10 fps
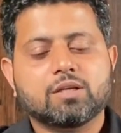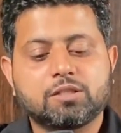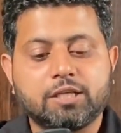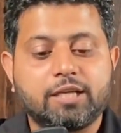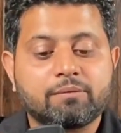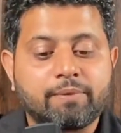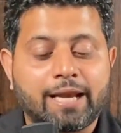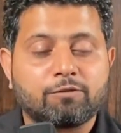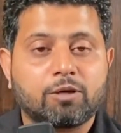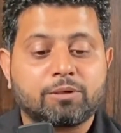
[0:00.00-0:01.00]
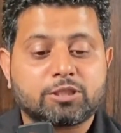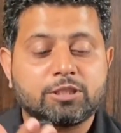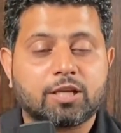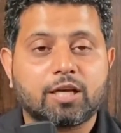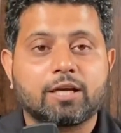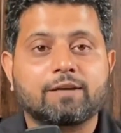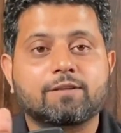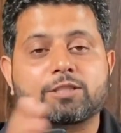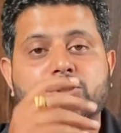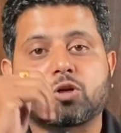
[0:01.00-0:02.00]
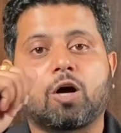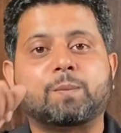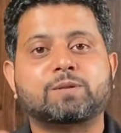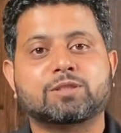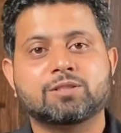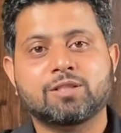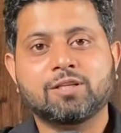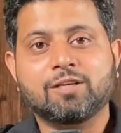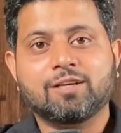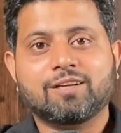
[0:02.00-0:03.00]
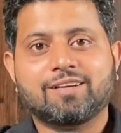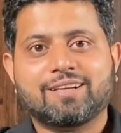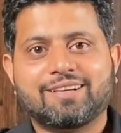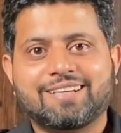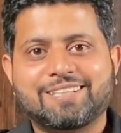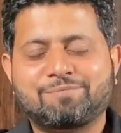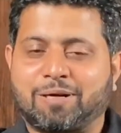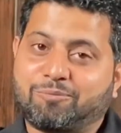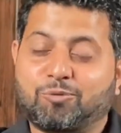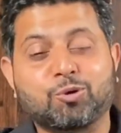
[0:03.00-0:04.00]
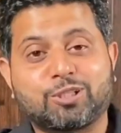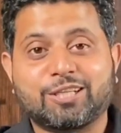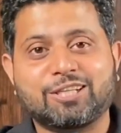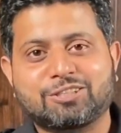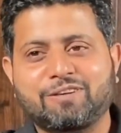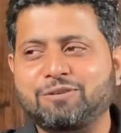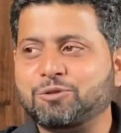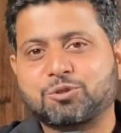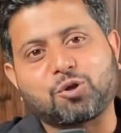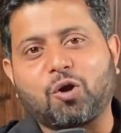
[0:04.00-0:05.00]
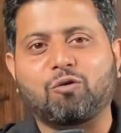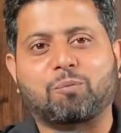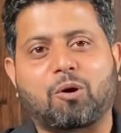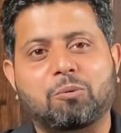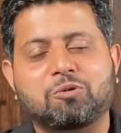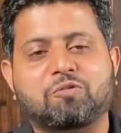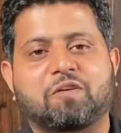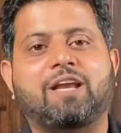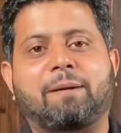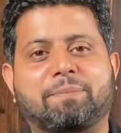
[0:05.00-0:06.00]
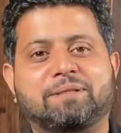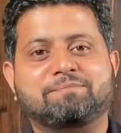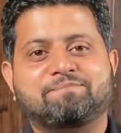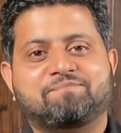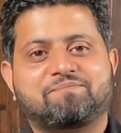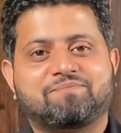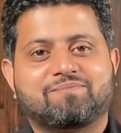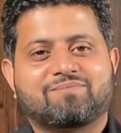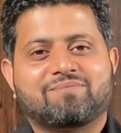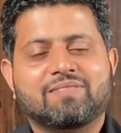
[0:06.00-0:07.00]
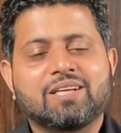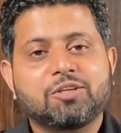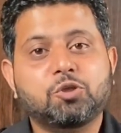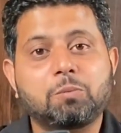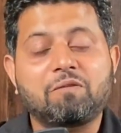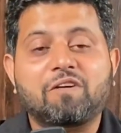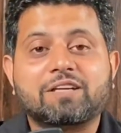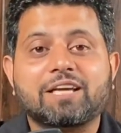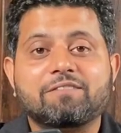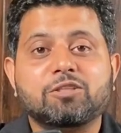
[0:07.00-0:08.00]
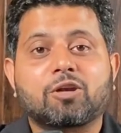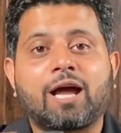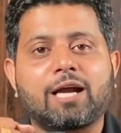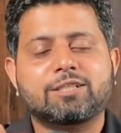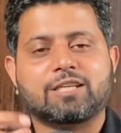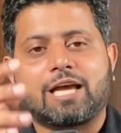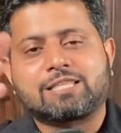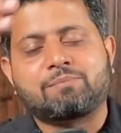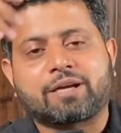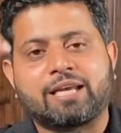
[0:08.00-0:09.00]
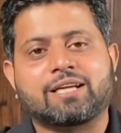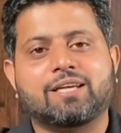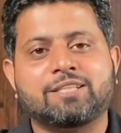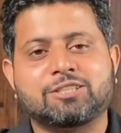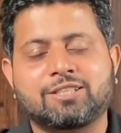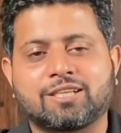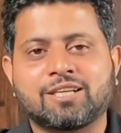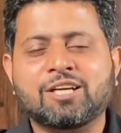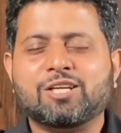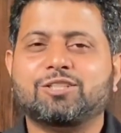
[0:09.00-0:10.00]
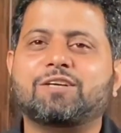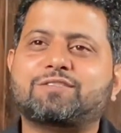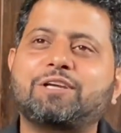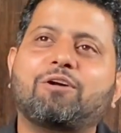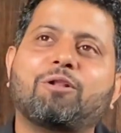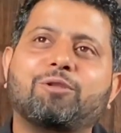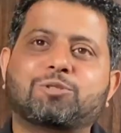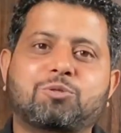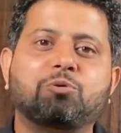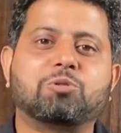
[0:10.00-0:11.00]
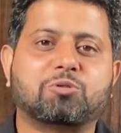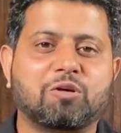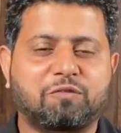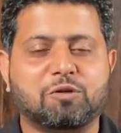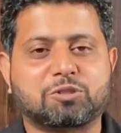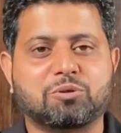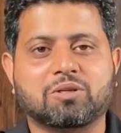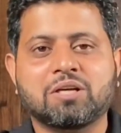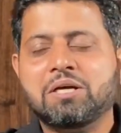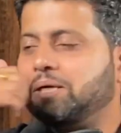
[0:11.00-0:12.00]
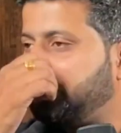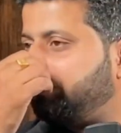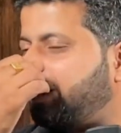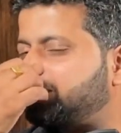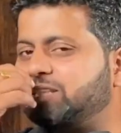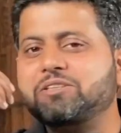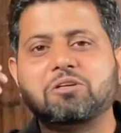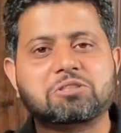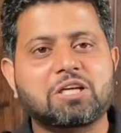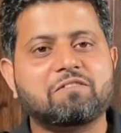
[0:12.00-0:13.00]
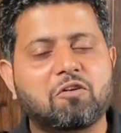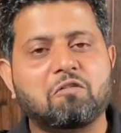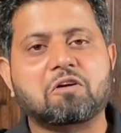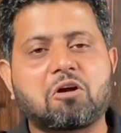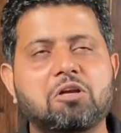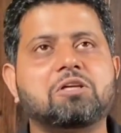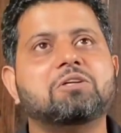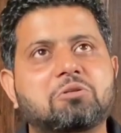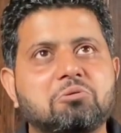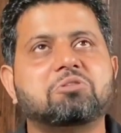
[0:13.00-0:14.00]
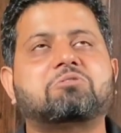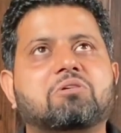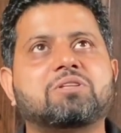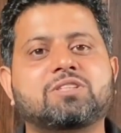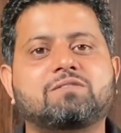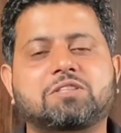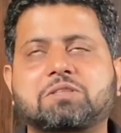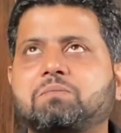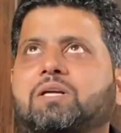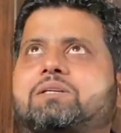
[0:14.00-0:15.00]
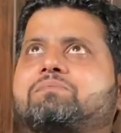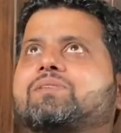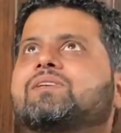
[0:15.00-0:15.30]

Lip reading: Reading manual machinery never stops. But good thing is, when you solve a problem, you feel happy. You'll be working with your hands. As a mechanical engineer, you have seen all those two-stroke, four-stroke. Imagine yourself overhauling a two-stroke engine which is bloody